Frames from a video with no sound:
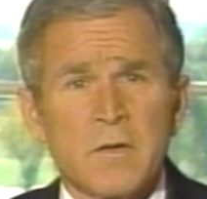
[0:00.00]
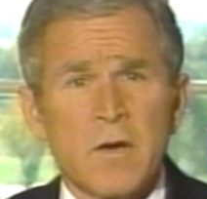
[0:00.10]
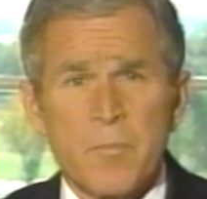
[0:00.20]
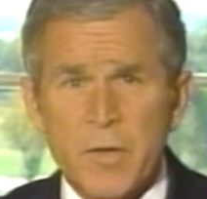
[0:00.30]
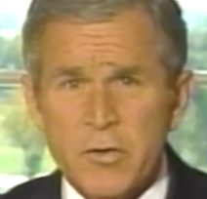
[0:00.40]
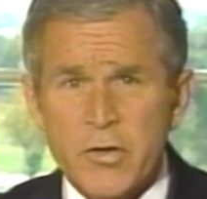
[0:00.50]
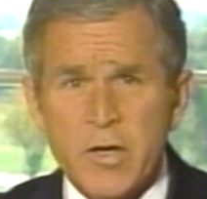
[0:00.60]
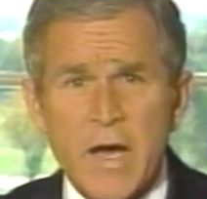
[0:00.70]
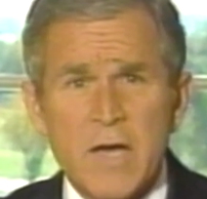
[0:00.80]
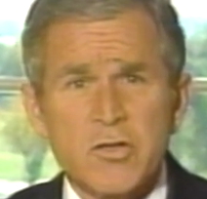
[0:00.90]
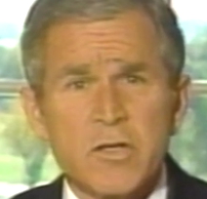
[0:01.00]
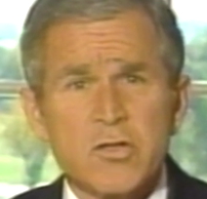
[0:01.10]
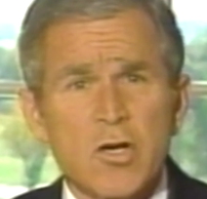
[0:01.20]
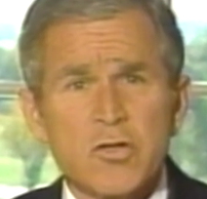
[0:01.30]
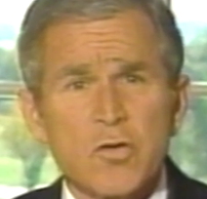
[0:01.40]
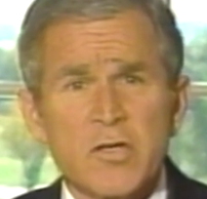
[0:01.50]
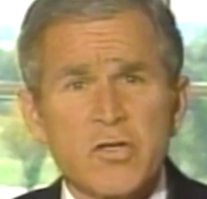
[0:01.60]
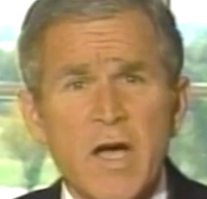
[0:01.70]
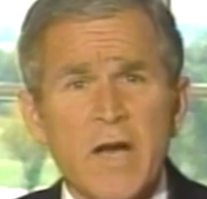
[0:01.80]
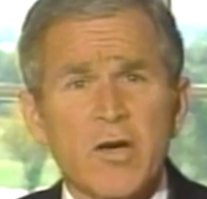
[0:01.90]
Our military action is also
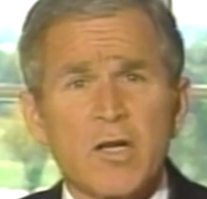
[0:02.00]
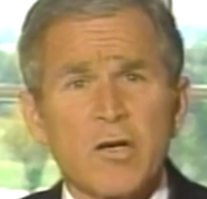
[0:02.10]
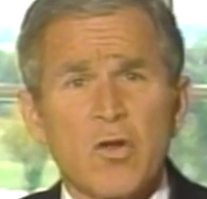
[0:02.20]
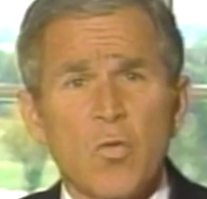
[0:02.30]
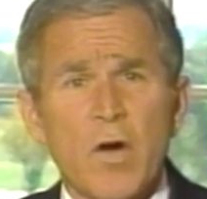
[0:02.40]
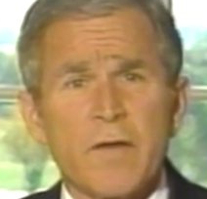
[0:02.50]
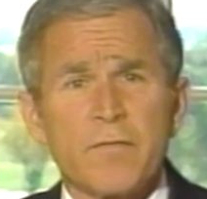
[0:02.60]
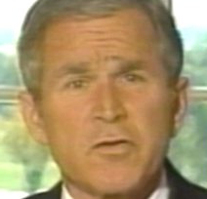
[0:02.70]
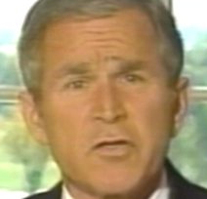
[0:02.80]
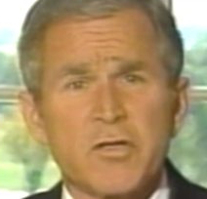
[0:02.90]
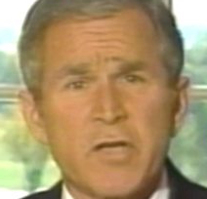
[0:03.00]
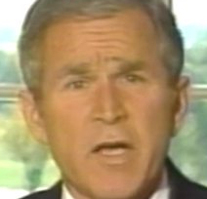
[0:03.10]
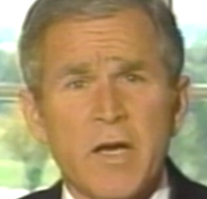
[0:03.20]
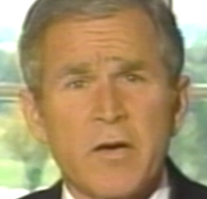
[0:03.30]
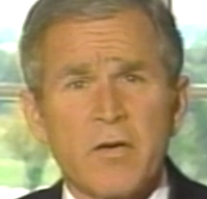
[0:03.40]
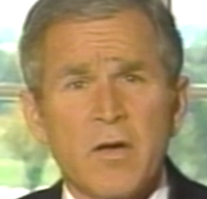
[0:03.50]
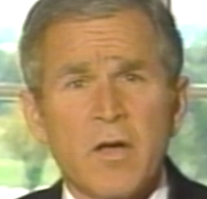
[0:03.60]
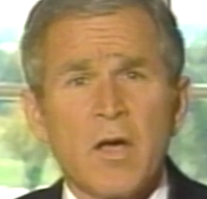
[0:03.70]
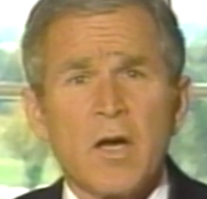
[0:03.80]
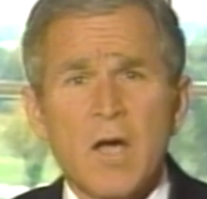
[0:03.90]
designed to clear the way for sustained,
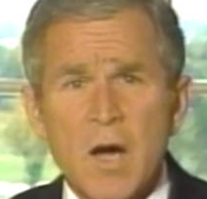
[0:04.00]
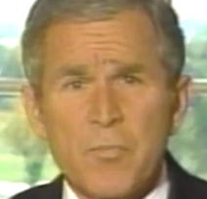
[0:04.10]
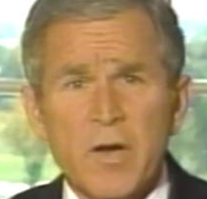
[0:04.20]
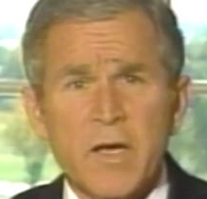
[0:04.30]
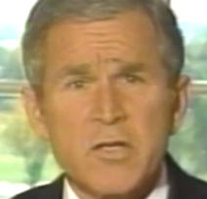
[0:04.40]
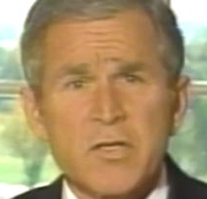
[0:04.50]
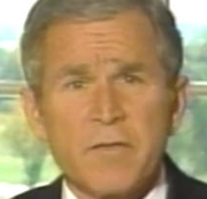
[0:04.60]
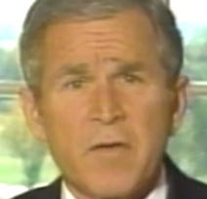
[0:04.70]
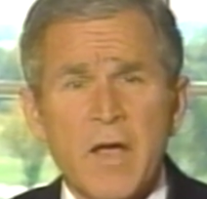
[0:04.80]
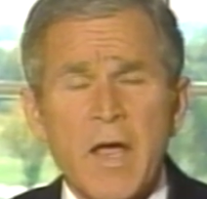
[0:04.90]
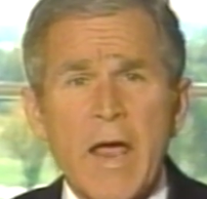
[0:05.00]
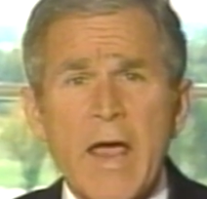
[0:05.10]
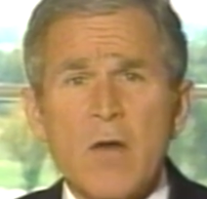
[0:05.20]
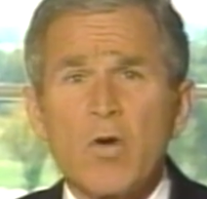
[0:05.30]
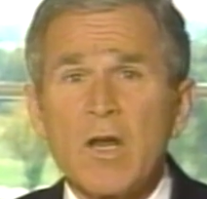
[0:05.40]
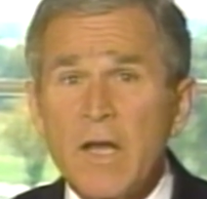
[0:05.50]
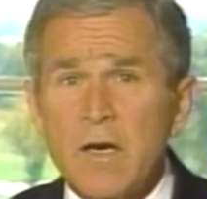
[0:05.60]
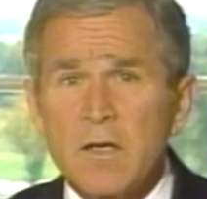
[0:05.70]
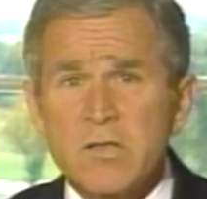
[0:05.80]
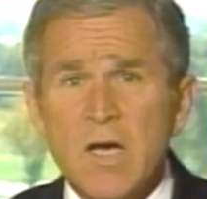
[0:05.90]
comprehensive, and
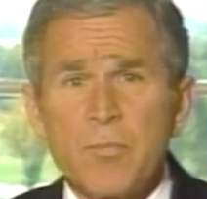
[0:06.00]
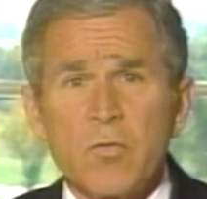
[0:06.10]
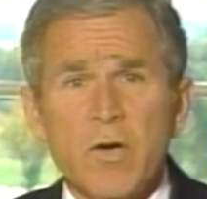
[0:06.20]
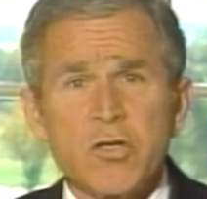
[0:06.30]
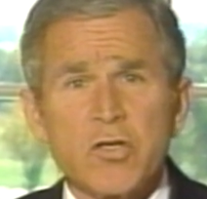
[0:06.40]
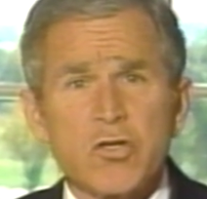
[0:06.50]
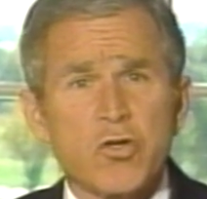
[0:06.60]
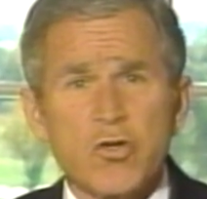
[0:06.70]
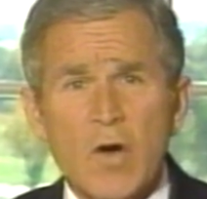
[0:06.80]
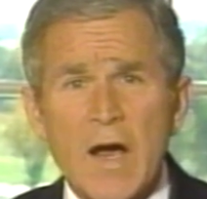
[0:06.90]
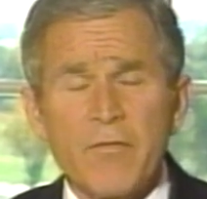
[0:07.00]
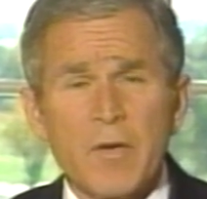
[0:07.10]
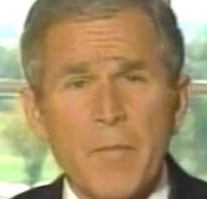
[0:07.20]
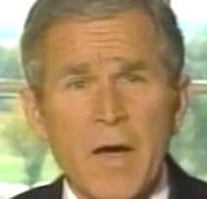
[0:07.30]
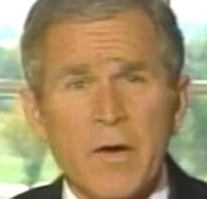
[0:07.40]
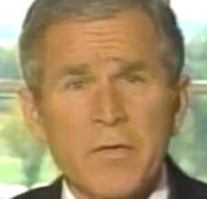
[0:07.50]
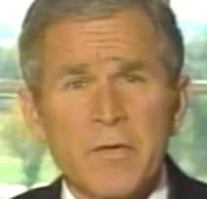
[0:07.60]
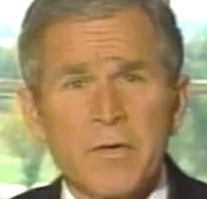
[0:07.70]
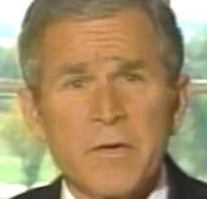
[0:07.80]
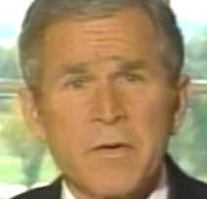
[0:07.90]
relentless operations to drive them out
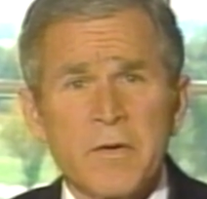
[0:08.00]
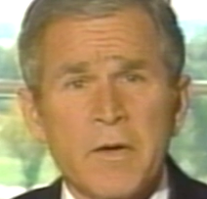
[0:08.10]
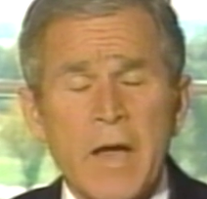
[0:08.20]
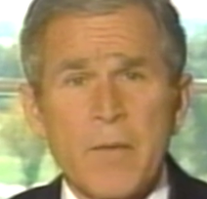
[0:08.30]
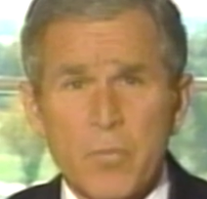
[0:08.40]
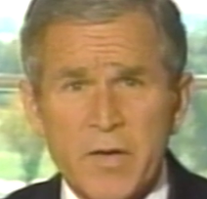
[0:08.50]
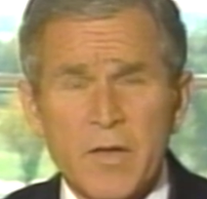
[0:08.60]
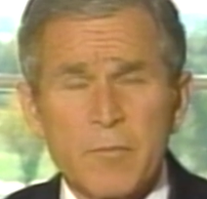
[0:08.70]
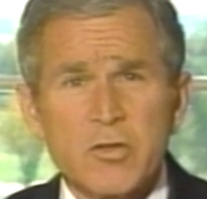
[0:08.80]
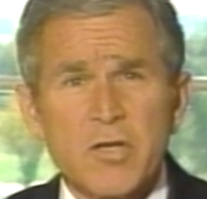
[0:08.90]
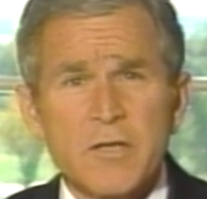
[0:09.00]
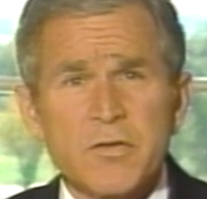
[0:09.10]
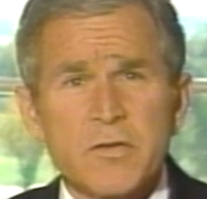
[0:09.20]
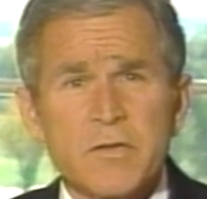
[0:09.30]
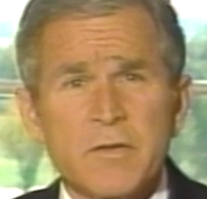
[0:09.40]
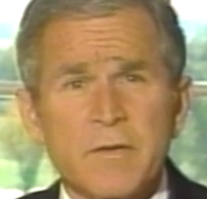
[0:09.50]
and bring them to justice.